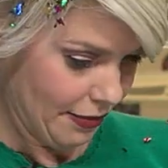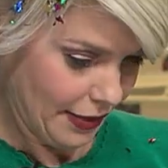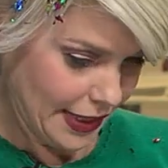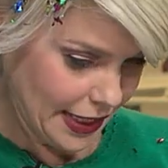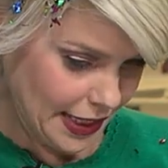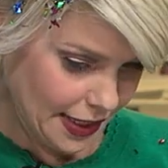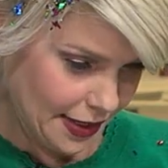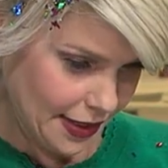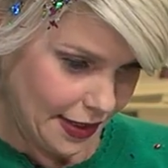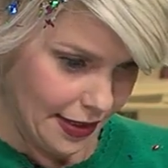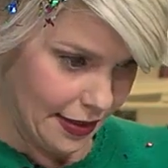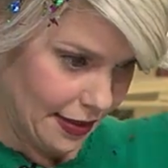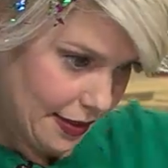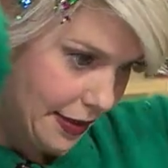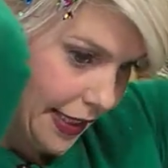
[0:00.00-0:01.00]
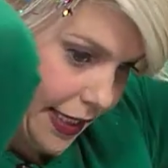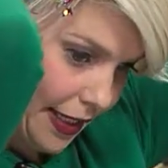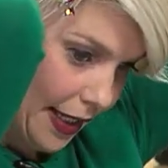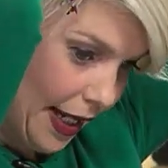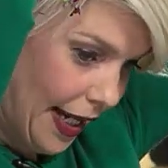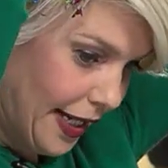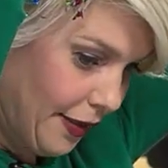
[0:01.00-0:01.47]
with this. Uh -huh. Like
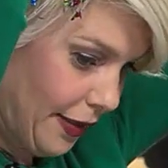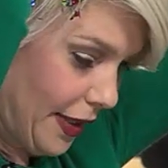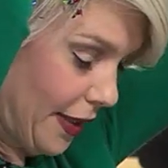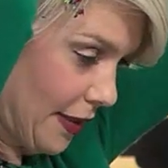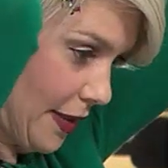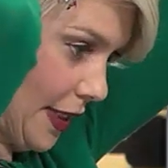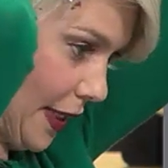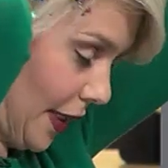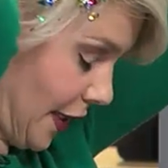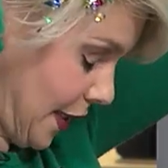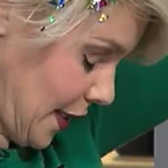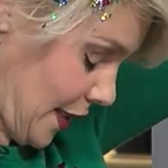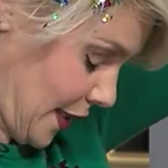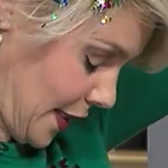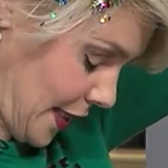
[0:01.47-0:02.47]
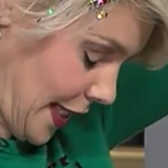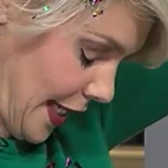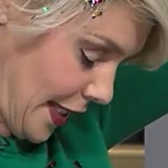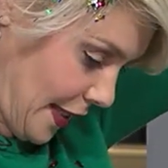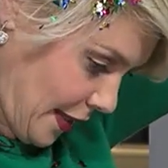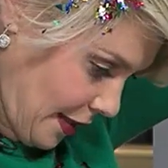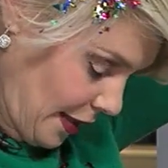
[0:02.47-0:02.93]
uh-huh. I would take.
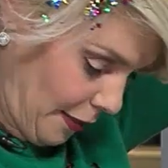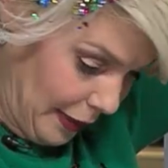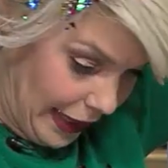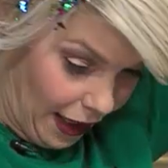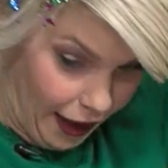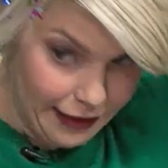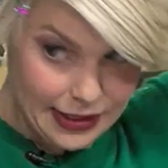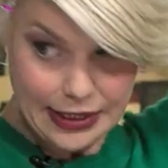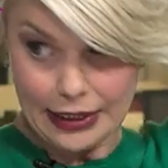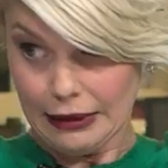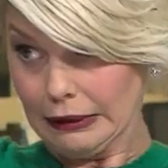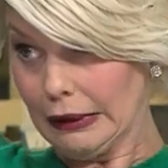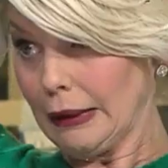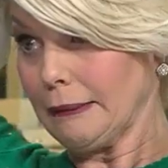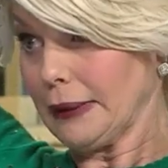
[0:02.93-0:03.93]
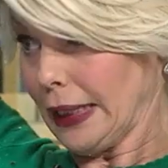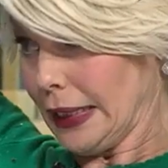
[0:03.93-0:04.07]
I mean, obviously, I'm not